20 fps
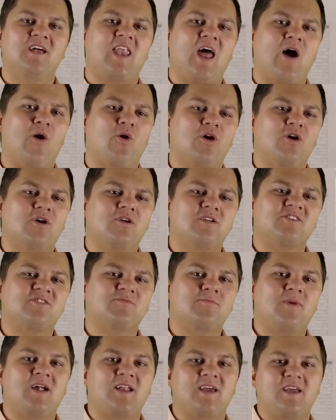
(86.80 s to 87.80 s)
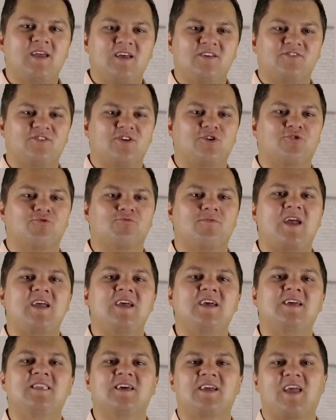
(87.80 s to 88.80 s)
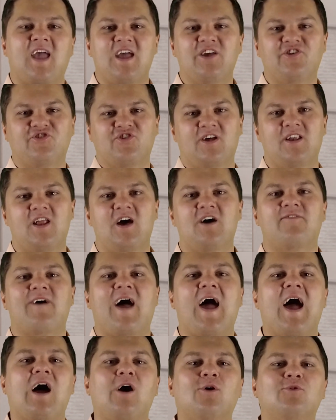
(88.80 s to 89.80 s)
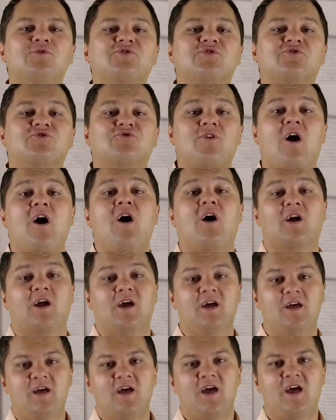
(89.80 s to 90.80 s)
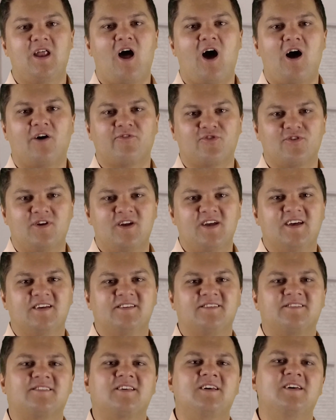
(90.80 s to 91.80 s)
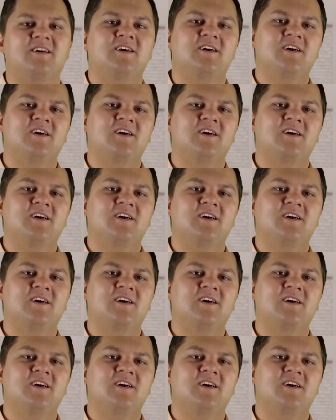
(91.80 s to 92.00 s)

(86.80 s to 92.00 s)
Now, earnest money is a great indication of how strong an offer is.